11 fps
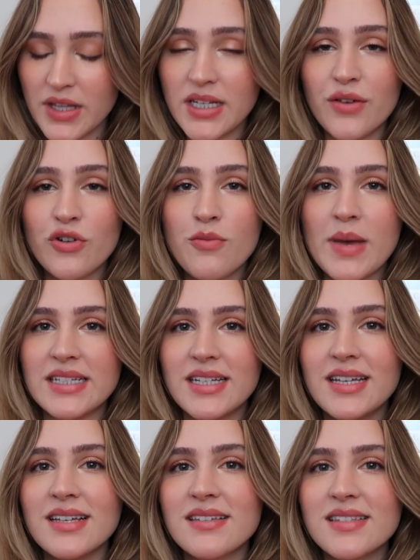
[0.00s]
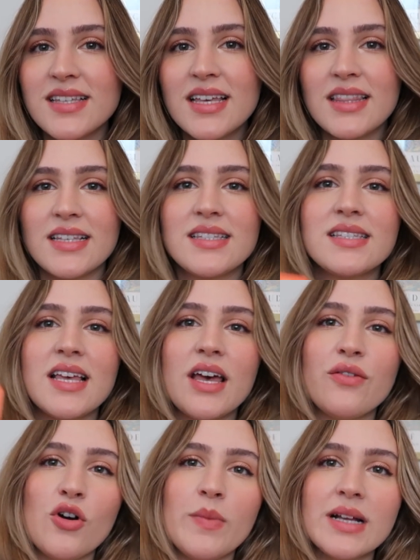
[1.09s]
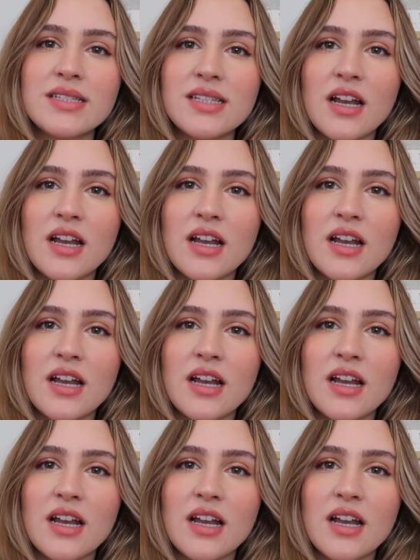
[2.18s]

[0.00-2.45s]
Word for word: The Dead Romantics this is a romance